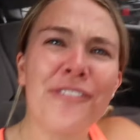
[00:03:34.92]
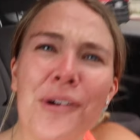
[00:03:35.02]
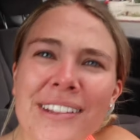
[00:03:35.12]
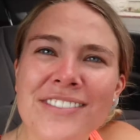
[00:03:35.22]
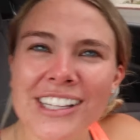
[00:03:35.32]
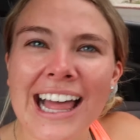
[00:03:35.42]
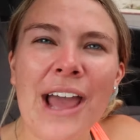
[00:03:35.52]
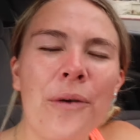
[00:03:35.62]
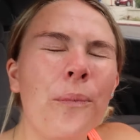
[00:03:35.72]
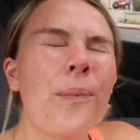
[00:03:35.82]
4th of
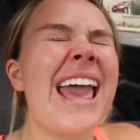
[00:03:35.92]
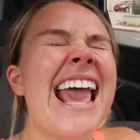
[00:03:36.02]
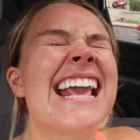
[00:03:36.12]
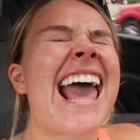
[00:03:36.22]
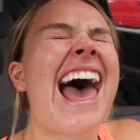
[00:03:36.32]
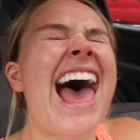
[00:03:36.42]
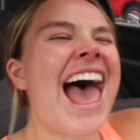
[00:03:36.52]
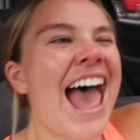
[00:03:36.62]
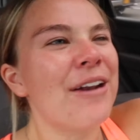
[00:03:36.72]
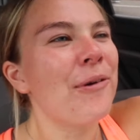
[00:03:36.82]
July
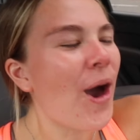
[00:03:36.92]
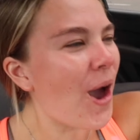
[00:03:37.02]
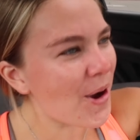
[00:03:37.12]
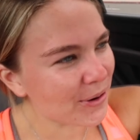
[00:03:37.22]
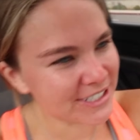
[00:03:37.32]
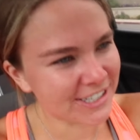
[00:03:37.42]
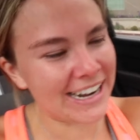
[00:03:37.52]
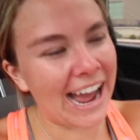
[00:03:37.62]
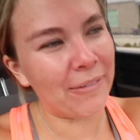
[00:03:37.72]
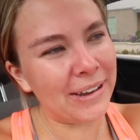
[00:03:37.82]
weekend. Woo! So
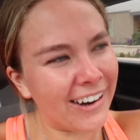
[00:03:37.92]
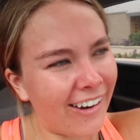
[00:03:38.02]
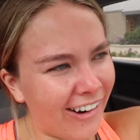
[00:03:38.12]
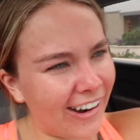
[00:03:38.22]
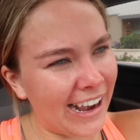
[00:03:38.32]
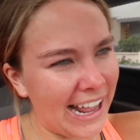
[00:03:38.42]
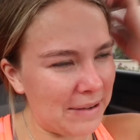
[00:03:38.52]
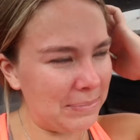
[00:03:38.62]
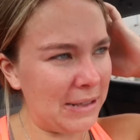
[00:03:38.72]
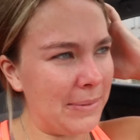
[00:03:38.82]
now we are
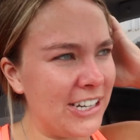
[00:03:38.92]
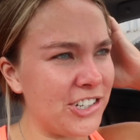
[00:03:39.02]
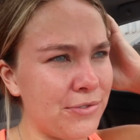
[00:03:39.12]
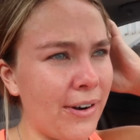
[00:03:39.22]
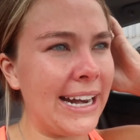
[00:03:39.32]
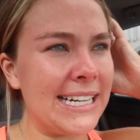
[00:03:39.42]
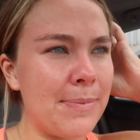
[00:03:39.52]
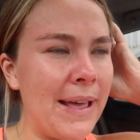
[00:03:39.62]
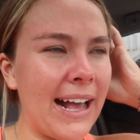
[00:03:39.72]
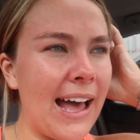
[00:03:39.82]
in PB just running to
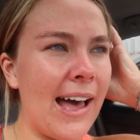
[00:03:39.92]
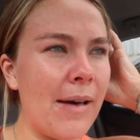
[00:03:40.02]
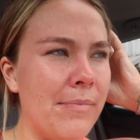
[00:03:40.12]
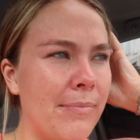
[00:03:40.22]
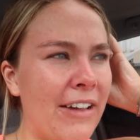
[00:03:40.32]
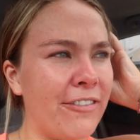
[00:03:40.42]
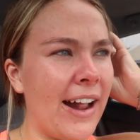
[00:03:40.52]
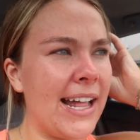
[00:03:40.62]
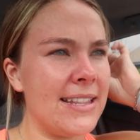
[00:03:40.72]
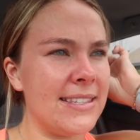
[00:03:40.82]
pick up my
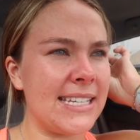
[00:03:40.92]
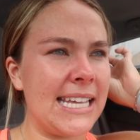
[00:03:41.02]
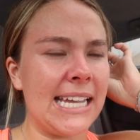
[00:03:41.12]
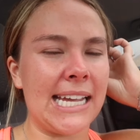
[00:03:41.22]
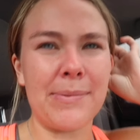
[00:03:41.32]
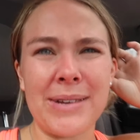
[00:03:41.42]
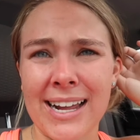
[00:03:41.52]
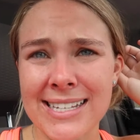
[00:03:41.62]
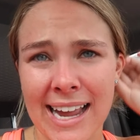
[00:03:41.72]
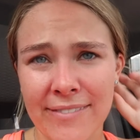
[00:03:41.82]
friend's key
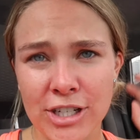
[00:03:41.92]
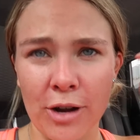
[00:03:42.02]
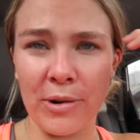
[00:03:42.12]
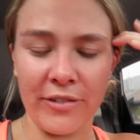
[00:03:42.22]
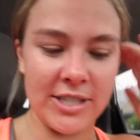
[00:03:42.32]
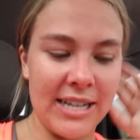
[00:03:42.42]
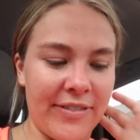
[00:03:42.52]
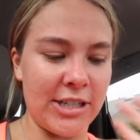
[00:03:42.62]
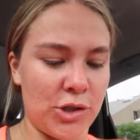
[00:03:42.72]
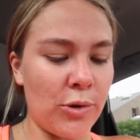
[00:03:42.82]
because I have to go move her
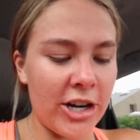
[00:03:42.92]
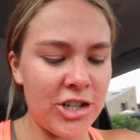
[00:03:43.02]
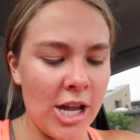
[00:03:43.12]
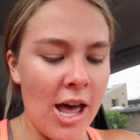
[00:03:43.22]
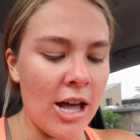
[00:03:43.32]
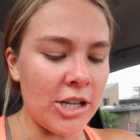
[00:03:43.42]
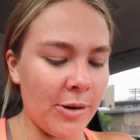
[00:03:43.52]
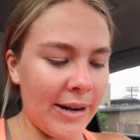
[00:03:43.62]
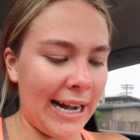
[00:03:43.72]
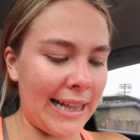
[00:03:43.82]
stuff into storage.
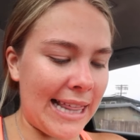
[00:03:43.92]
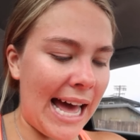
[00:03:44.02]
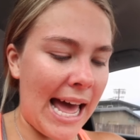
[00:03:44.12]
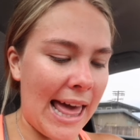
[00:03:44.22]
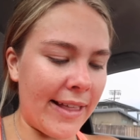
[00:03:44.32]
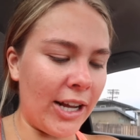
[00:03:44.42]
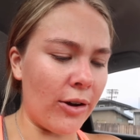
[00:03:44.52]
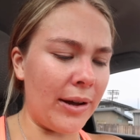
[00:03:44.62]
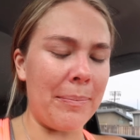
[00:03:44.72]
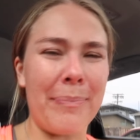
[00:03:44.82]
So we're getting that and then
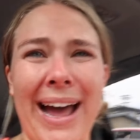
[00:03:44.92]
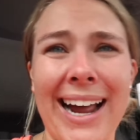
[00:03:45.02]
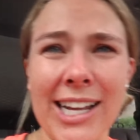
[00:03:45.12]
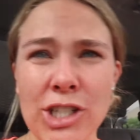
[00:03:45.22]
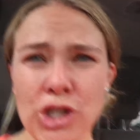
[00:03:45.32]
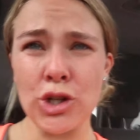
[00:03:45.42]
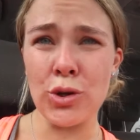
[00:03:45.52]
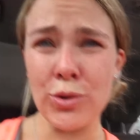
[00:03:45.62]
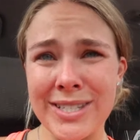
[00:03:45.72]
going back to